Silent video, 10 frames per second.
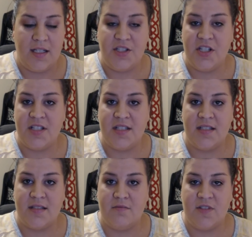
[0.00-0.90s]
It
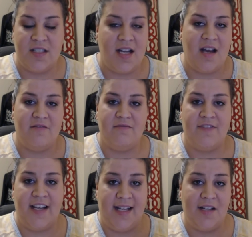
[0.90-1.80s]
just was not
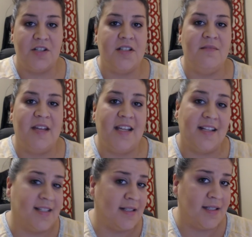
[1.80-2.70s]
financially
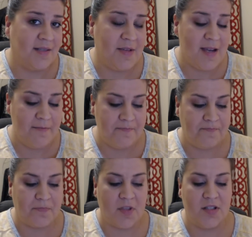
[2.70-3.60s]
making sense to me.
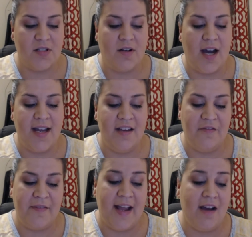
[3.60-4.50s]
So I
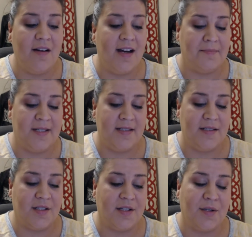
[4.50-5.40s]
have now
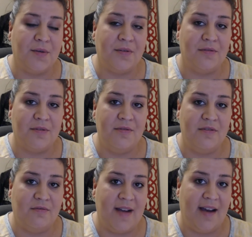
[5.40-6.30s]
opted to go through
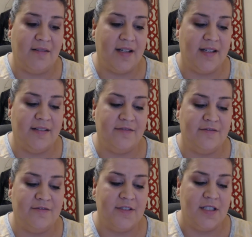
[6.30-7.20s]
the route
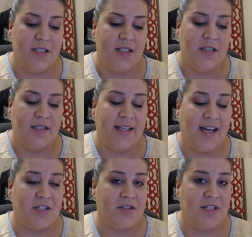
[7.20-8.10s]
of
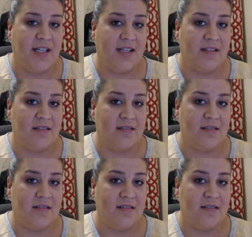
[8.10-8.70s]
gastric